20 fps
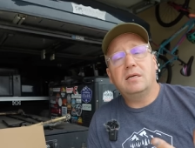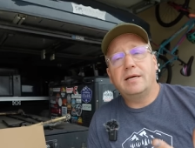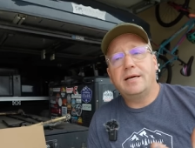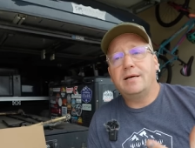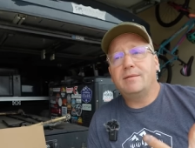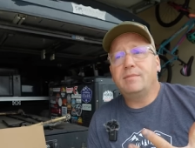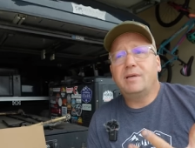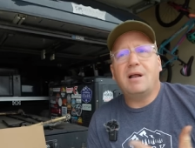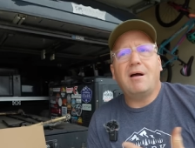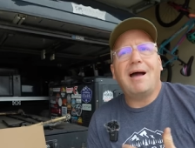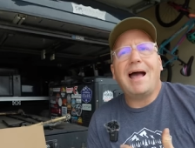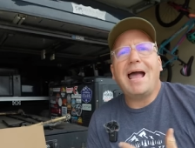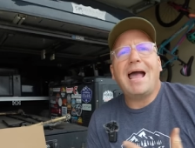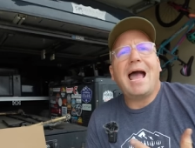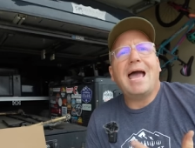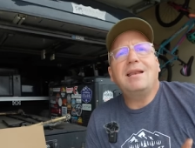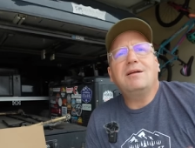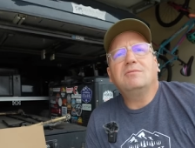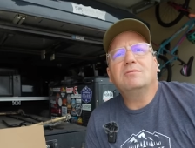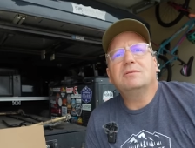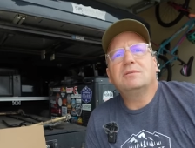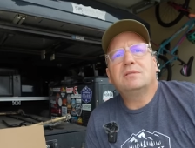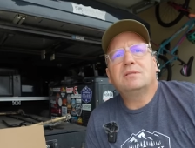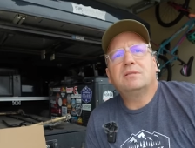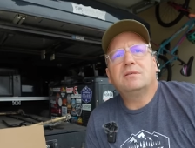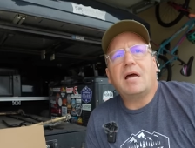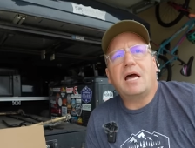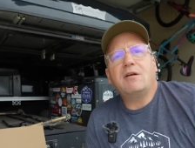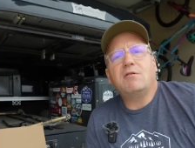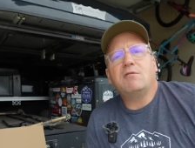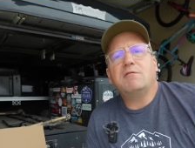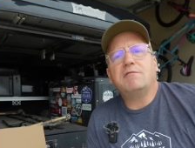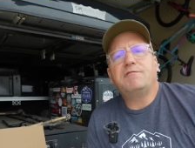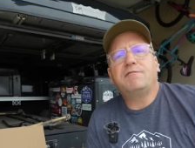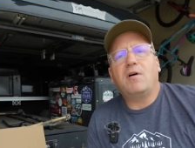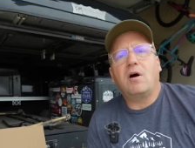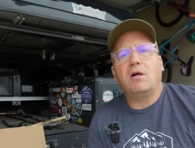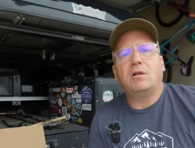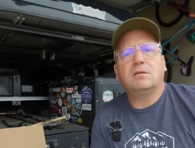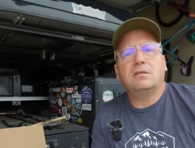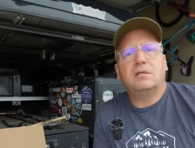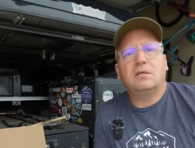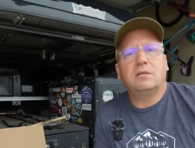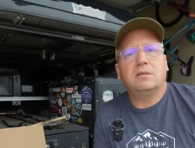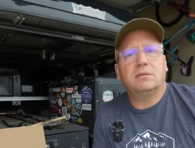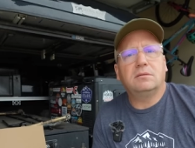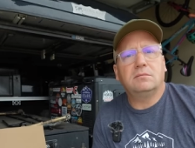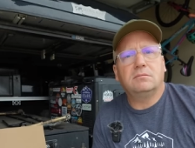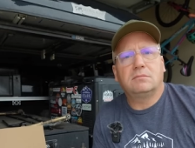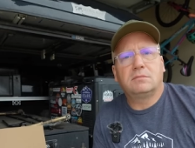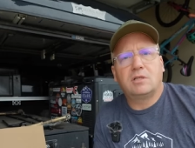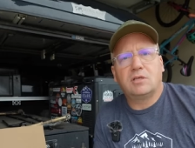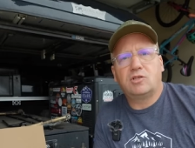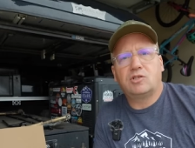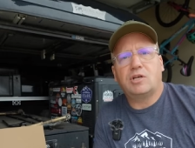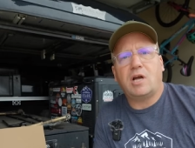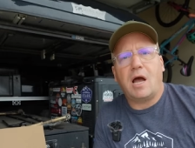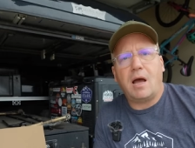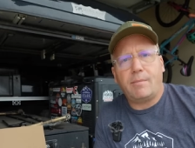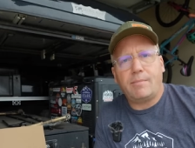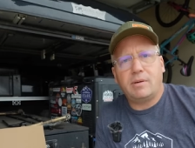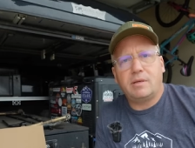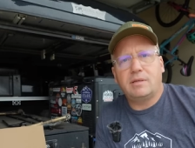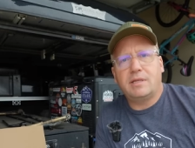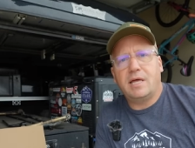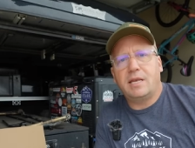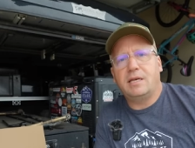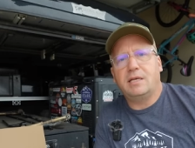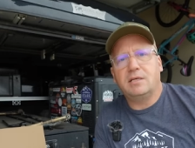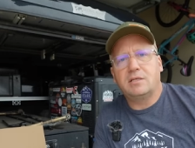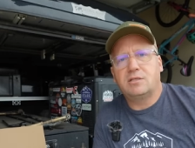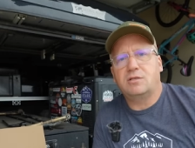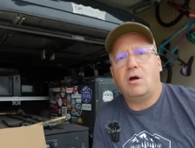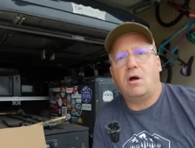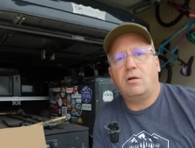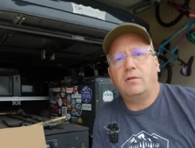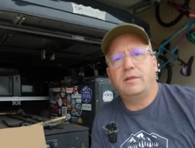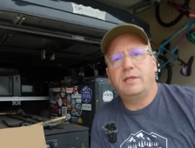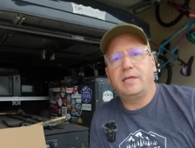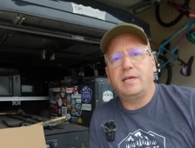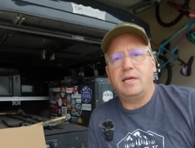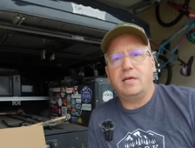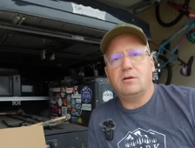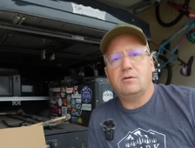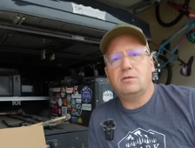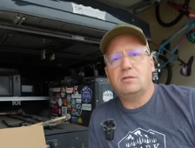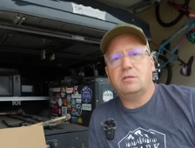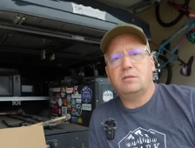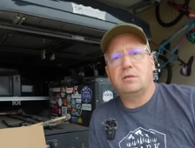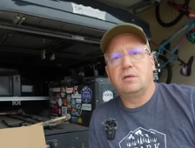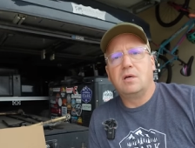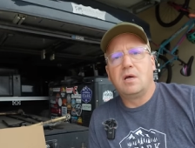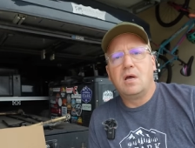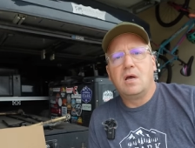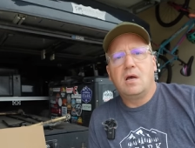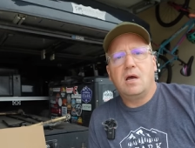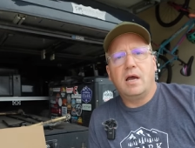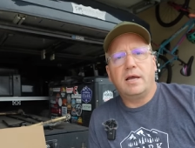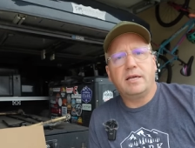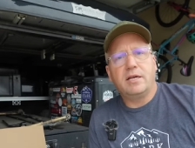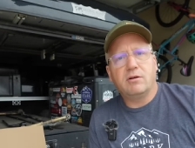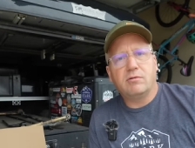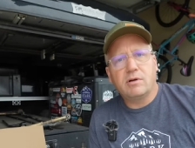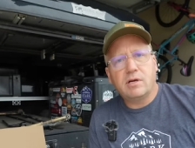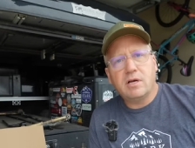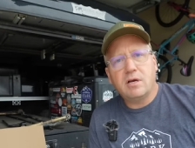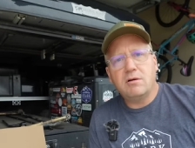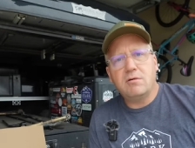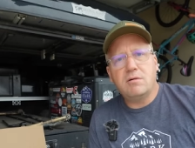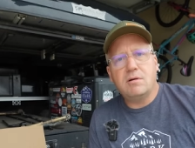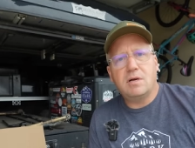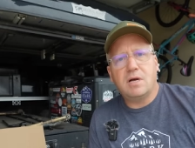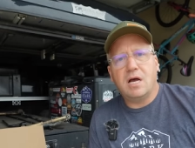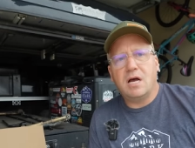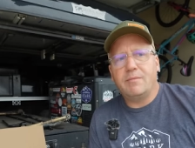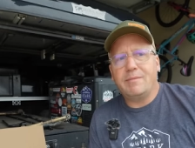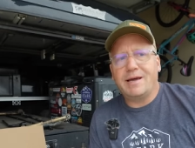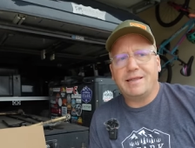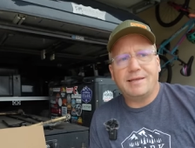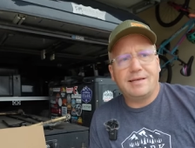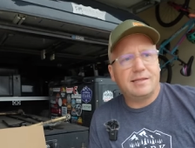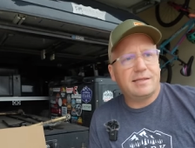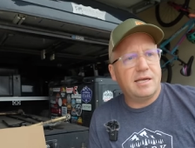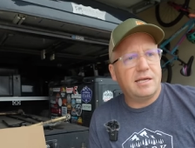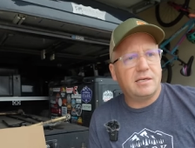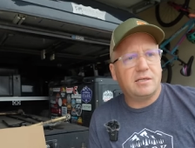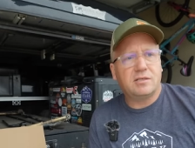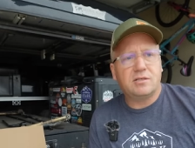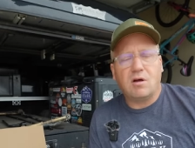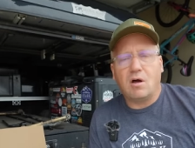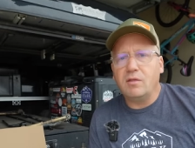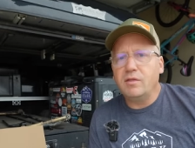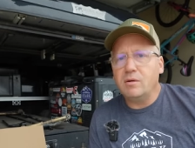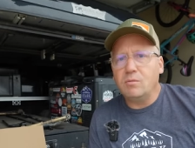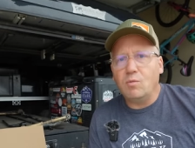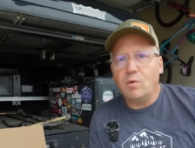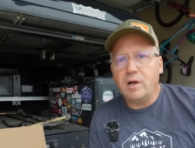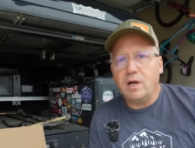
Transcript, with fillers: You know, I don't fault the shop that installed the gears a year ago. I think they installed them